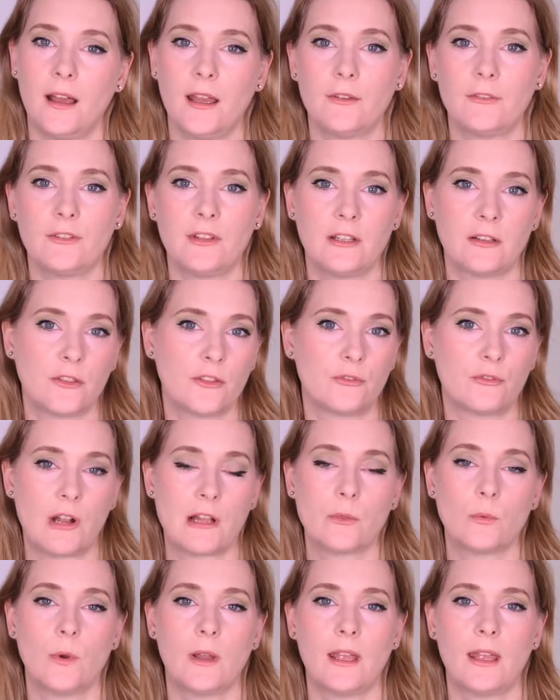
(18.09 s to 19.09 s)
I have seen on the
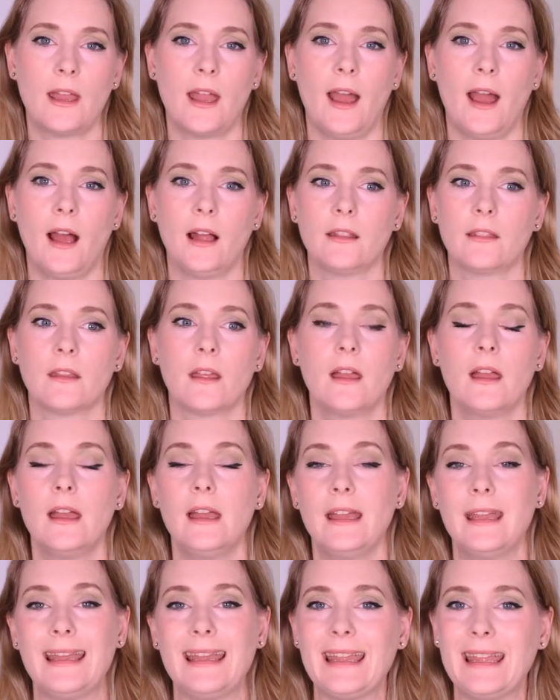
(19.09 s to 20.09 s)
runway and
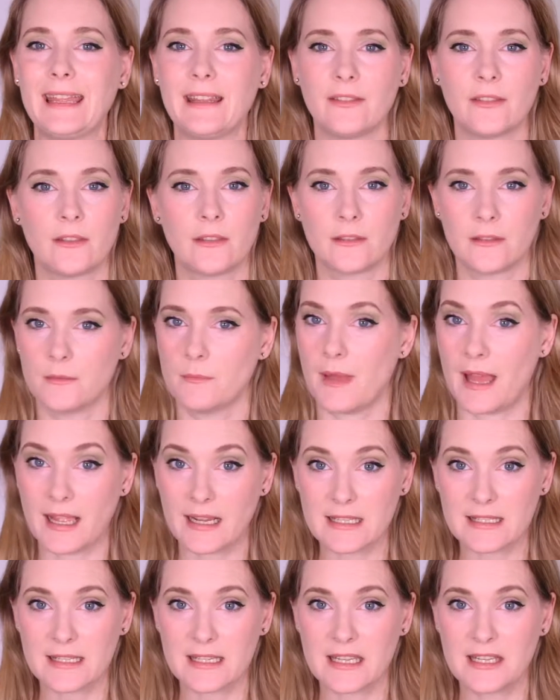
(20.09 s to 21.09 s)
in the
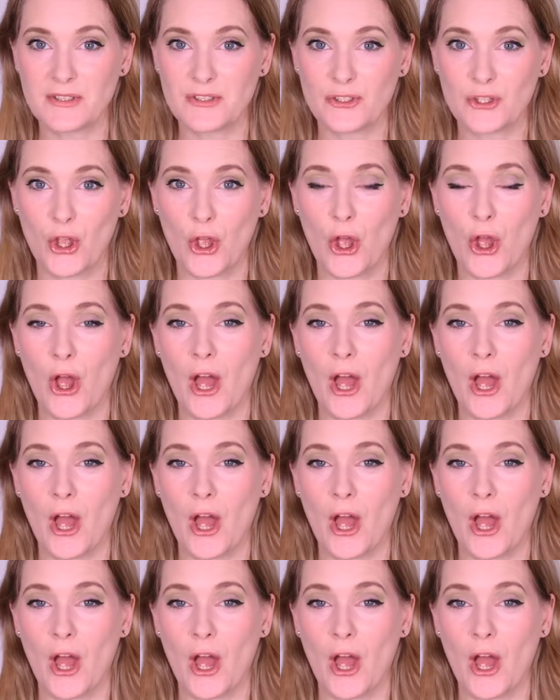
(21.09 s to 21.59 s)
magazines